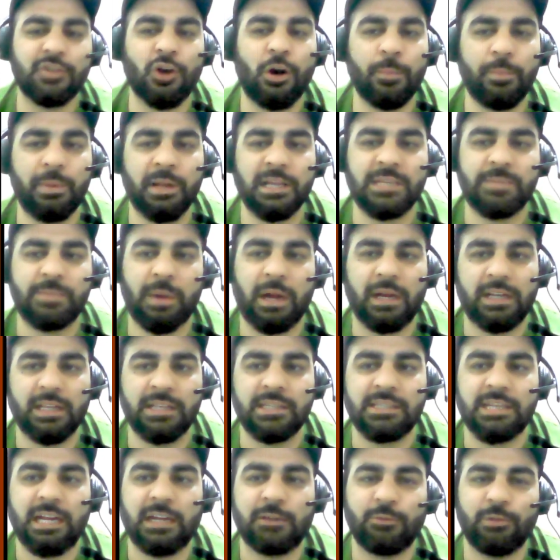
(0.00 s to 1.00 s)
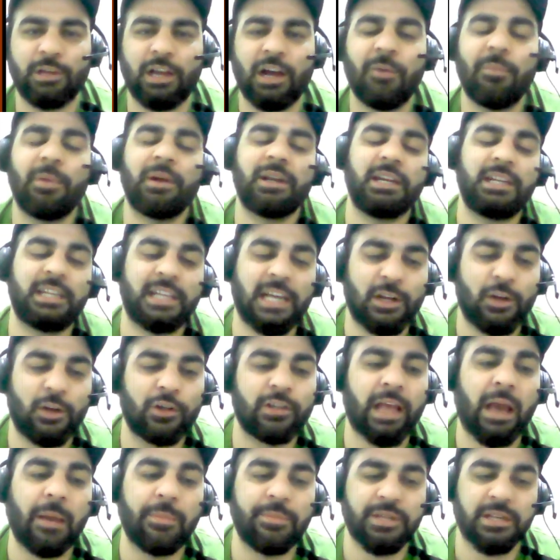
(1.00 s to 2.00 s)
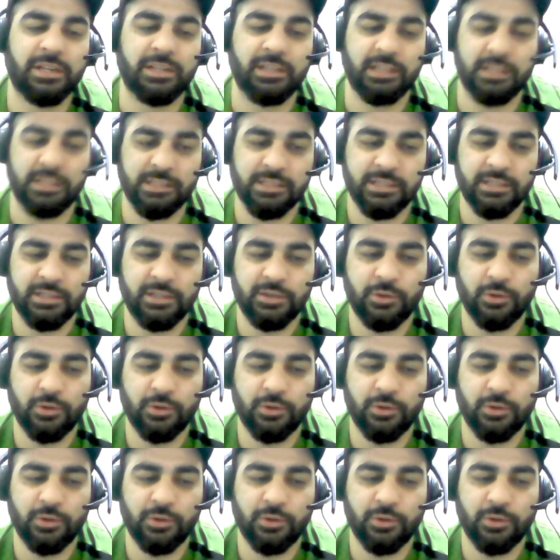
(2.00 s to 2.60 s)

complex patterns that we have, but it cannot capture this.